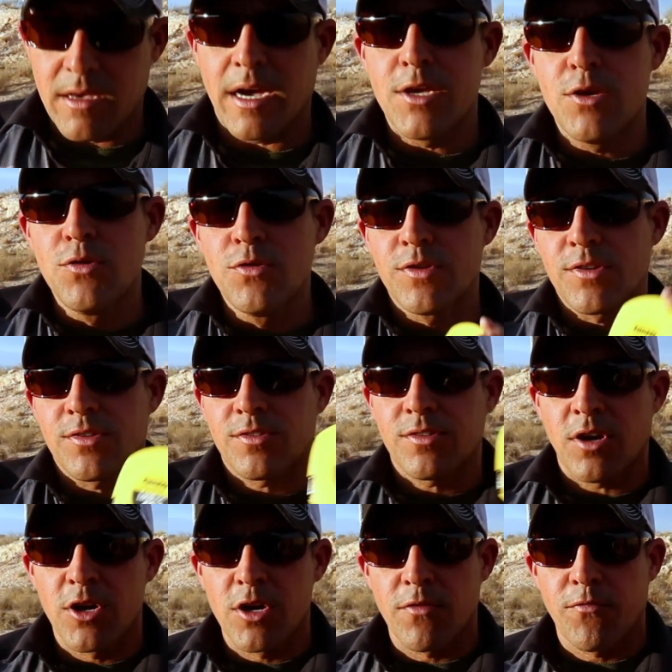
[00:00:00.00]
I use this
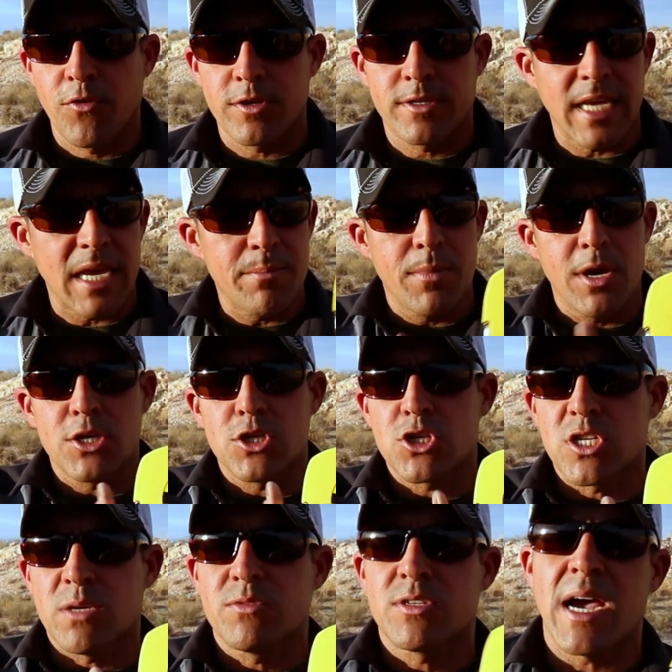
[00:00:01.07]
100-foot tape measure
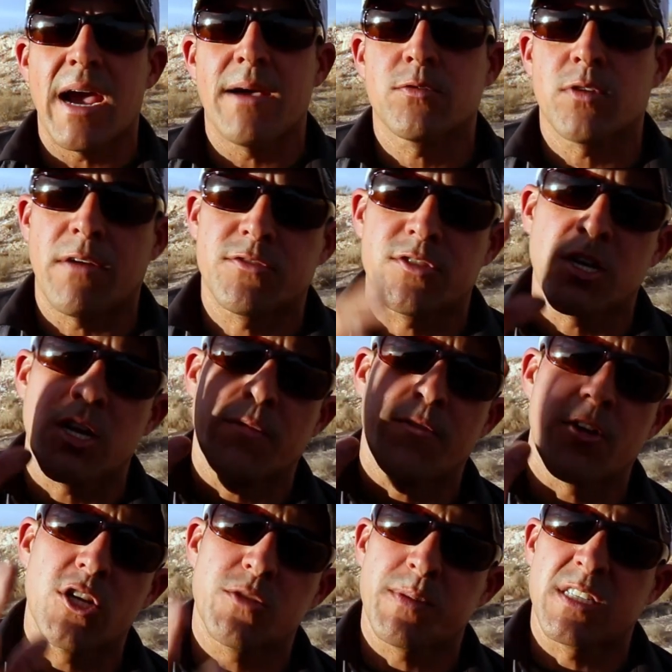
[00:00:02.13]
sometimes when I'm setting up
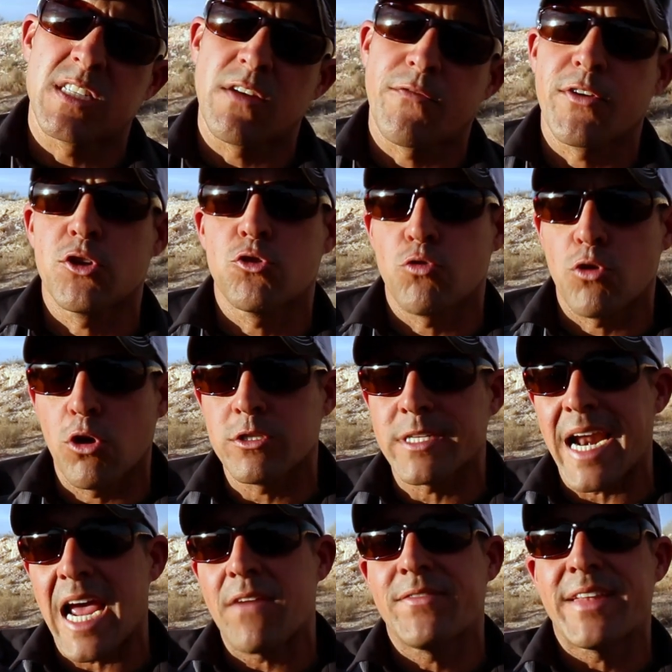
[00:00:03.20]
very specific drills that
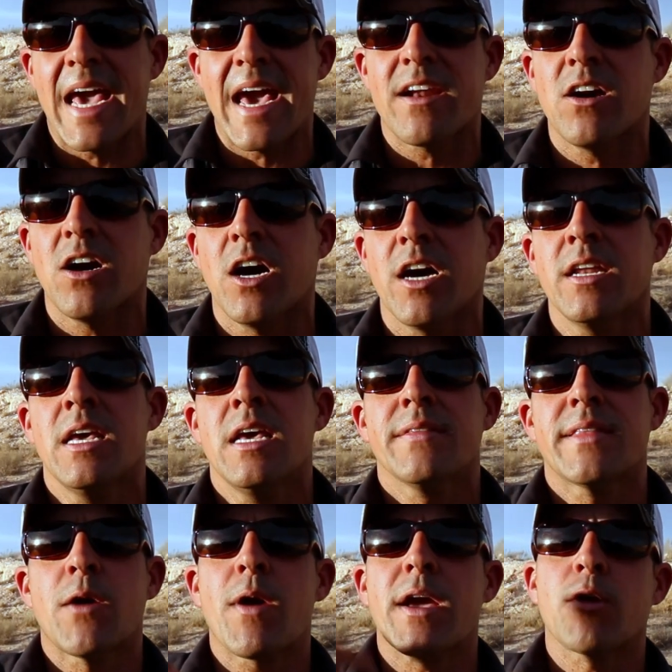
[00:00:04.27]
I have data on.
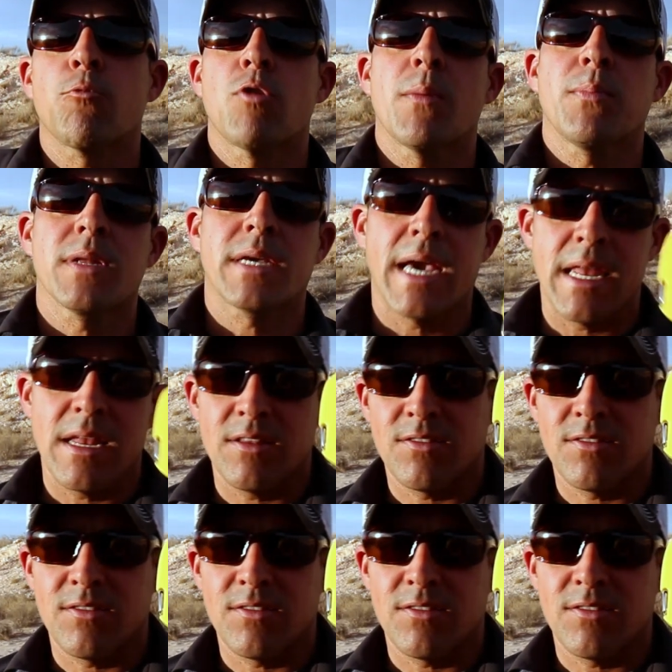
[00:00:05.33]
That way I can replicate it.